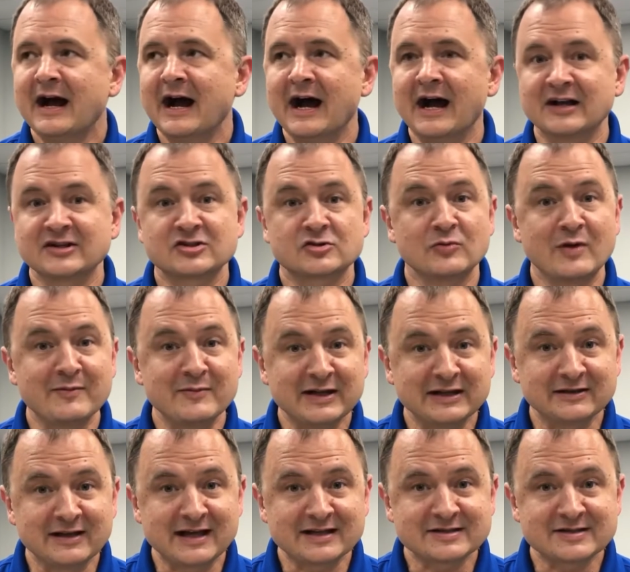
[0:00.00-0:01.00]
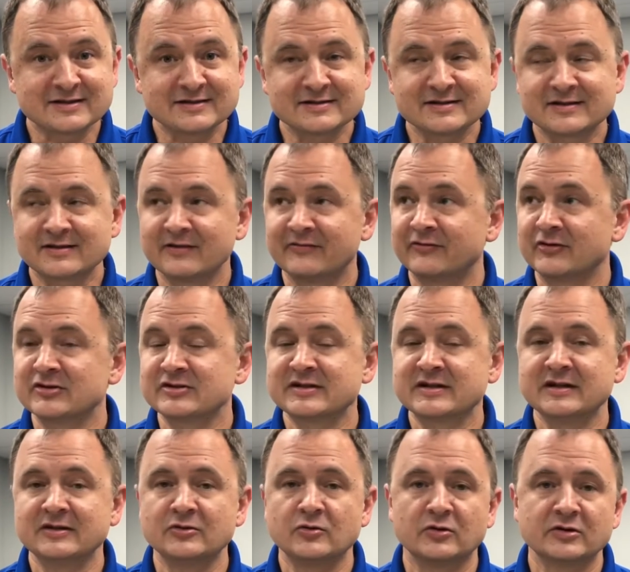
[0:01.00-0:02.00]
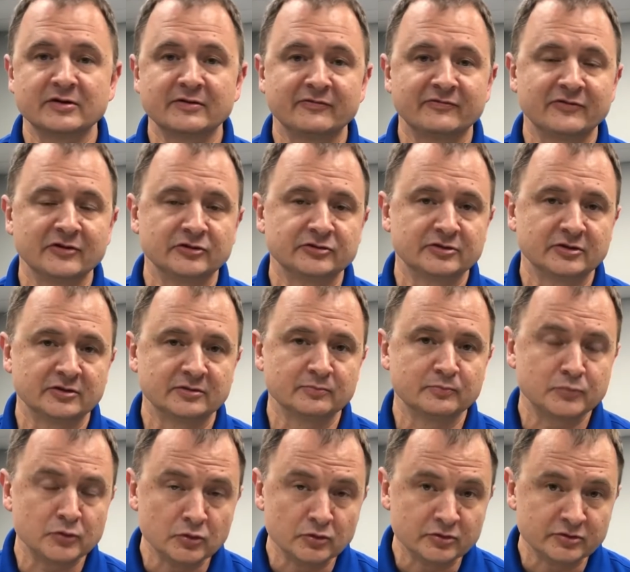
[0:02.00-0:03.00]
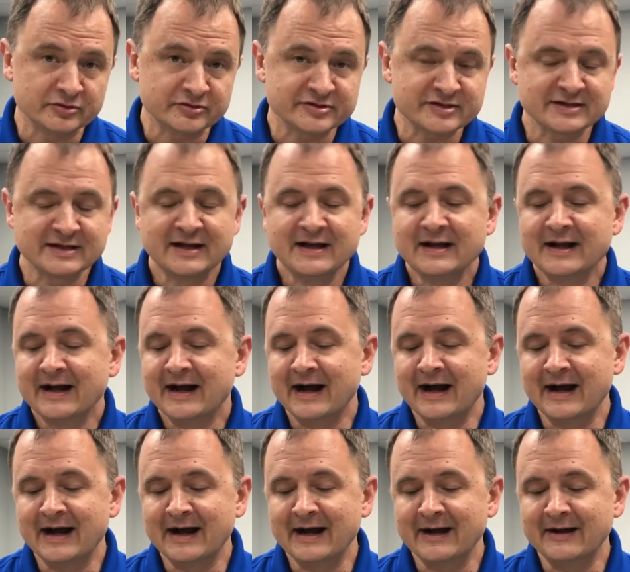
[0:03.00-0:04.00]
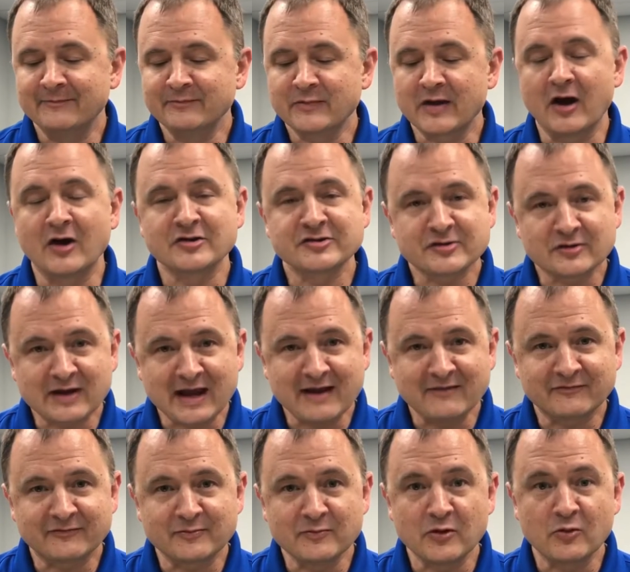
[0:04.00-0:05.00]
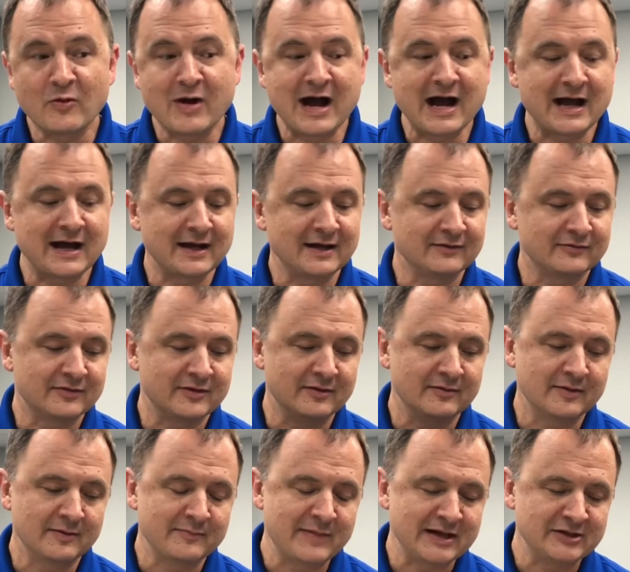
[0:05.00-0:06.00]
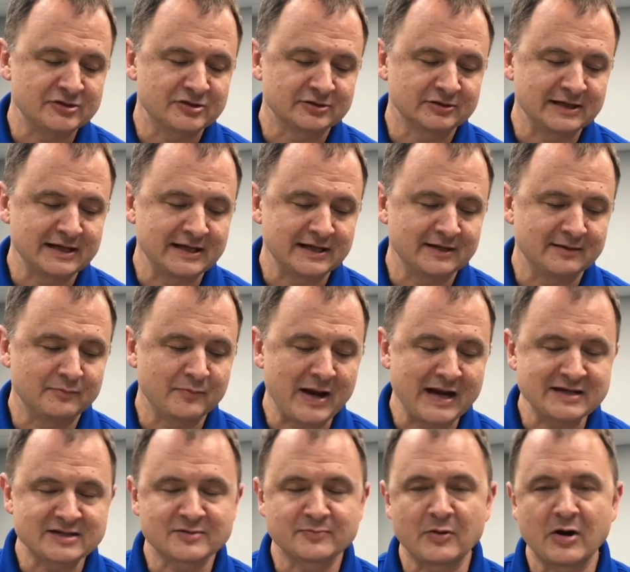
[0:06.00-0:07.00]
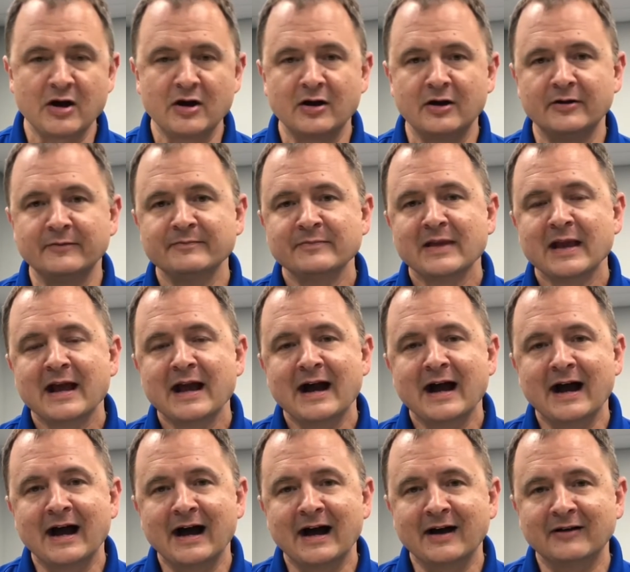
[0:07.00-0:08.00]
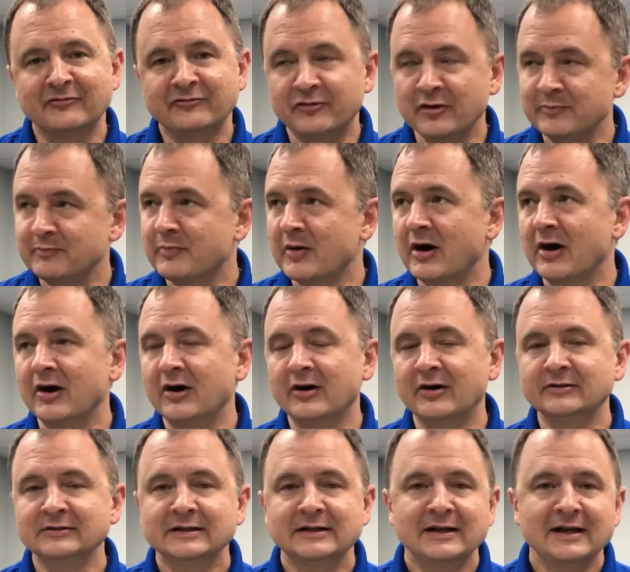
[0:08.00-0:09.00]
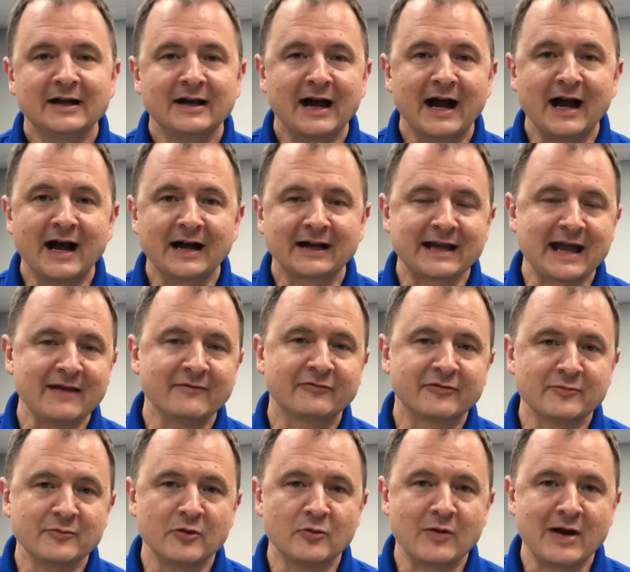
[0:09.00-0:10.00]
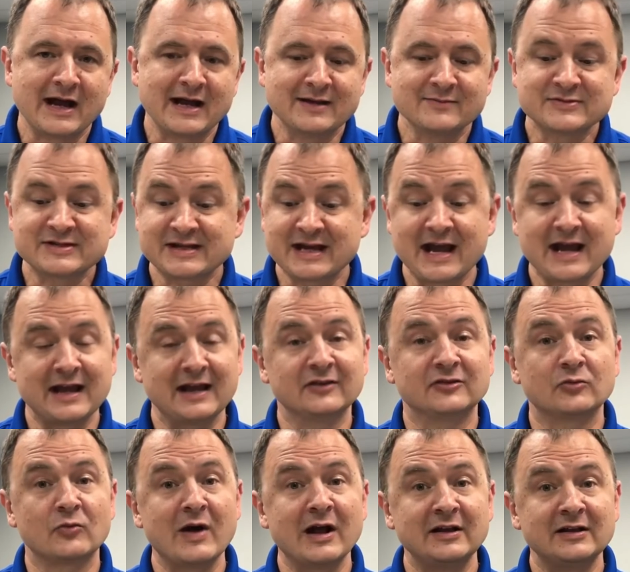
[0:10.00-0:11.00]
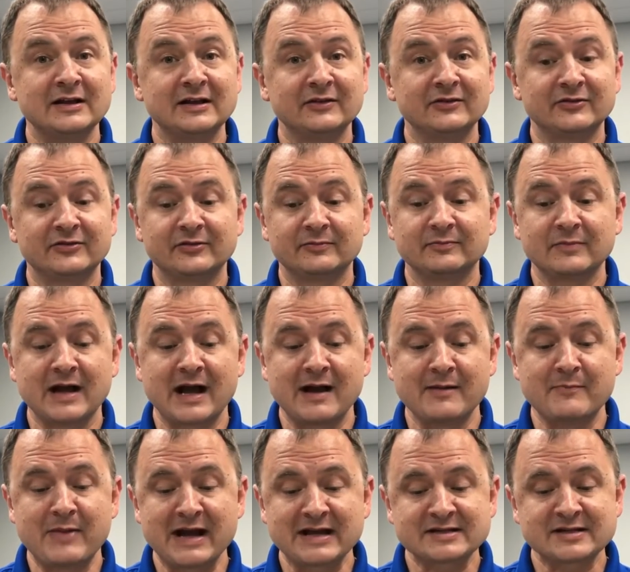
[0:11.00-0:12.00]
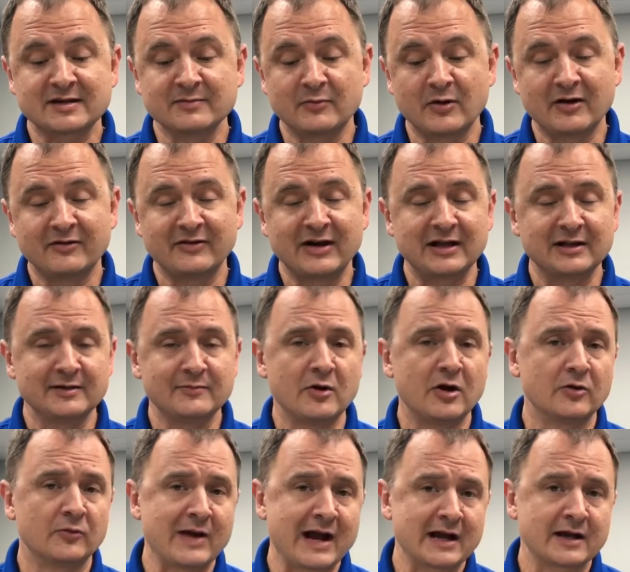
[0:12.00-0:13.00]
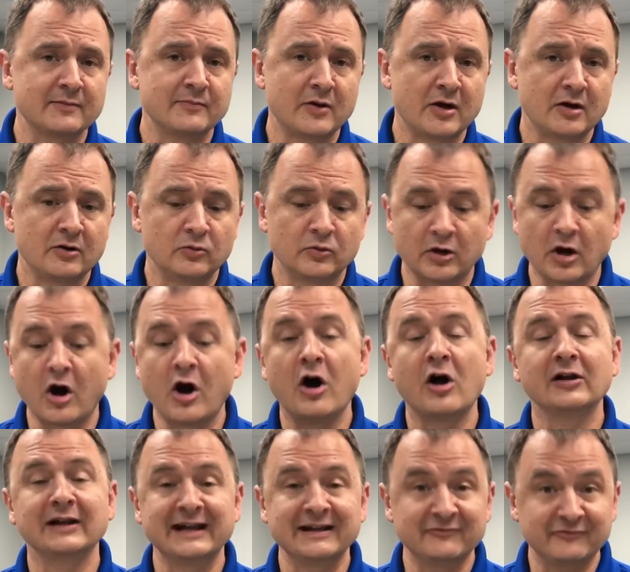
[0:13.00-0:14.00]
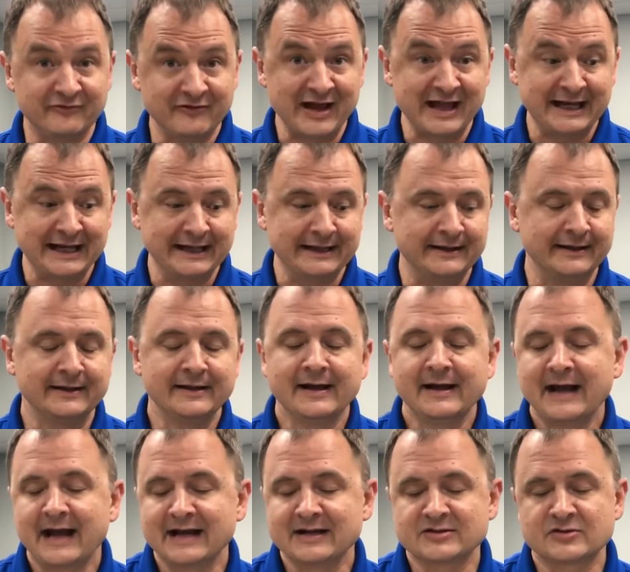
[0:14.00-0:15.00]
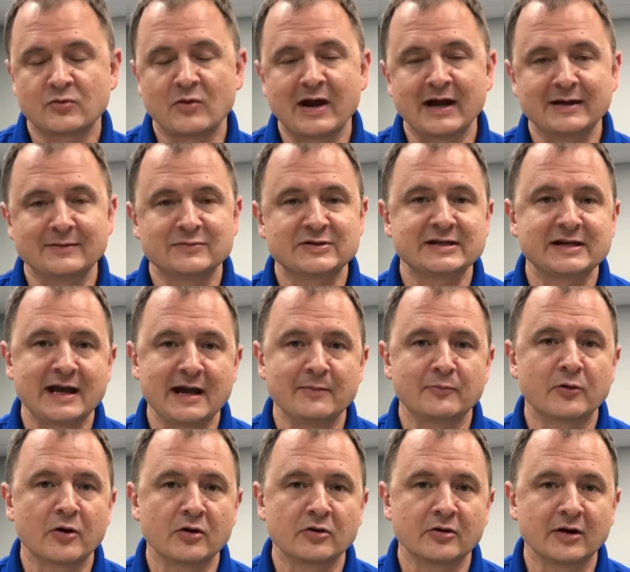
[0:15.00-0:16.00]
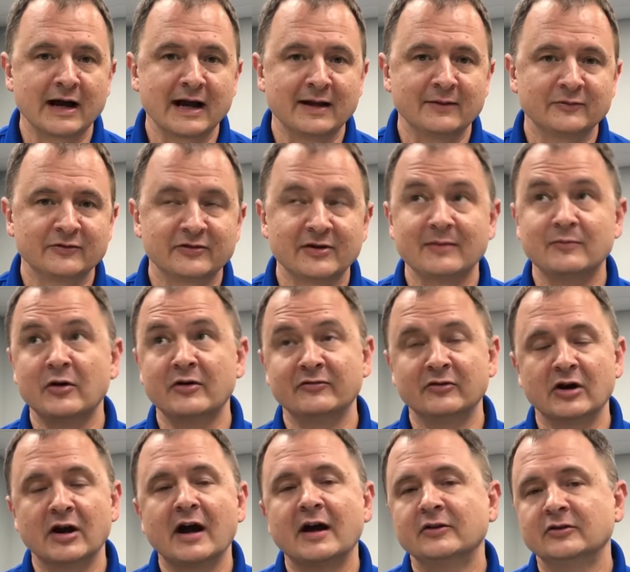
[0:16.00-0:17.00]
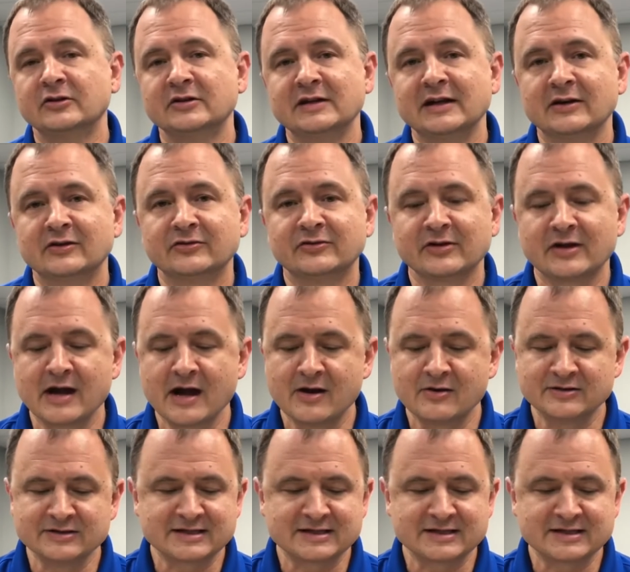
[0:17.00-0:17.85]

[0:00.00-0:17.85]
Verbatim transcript: Uh, swimming lessons, the first indoor filtered pools, uh, also came from the Y, the Major League Baseball, uh, football uh, came from the YMCA, as well as uh, basketball, volleyball, and racquetball were all invented as YMCA programs, some over 100 years ago.